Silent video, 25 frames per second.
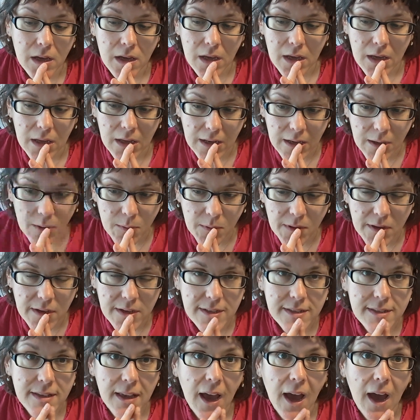
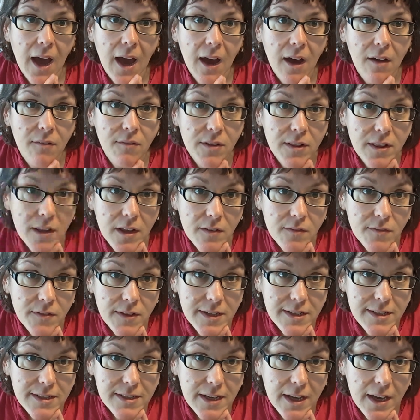Anyways, have a
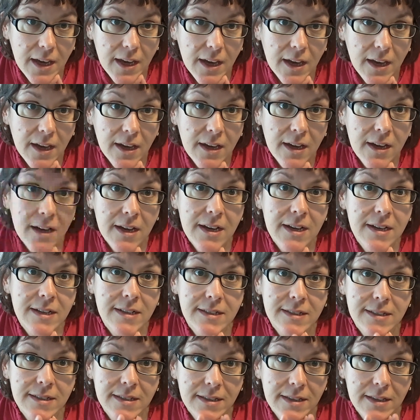lovely day.
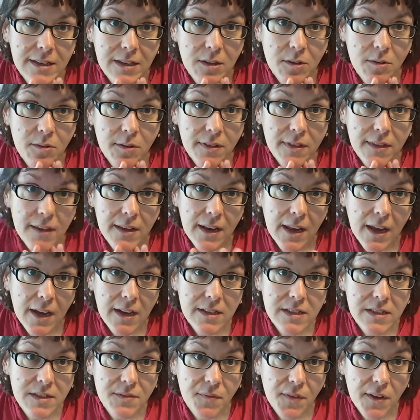See you at the
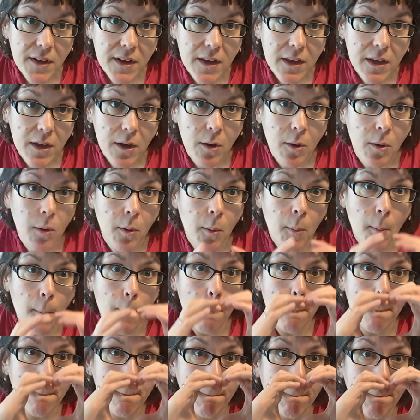next video.
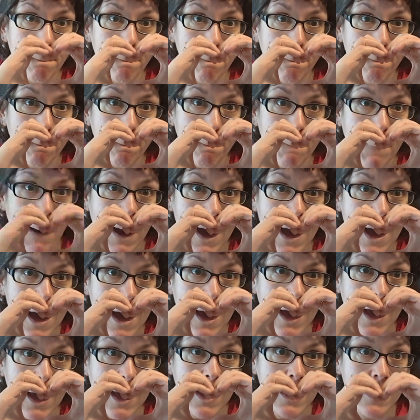
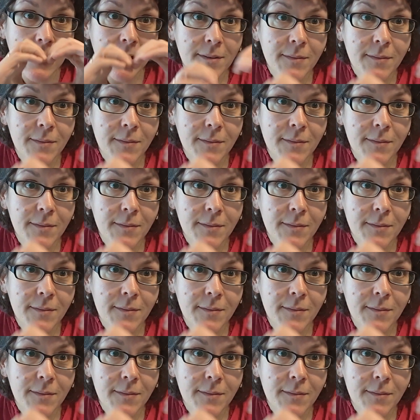Bye.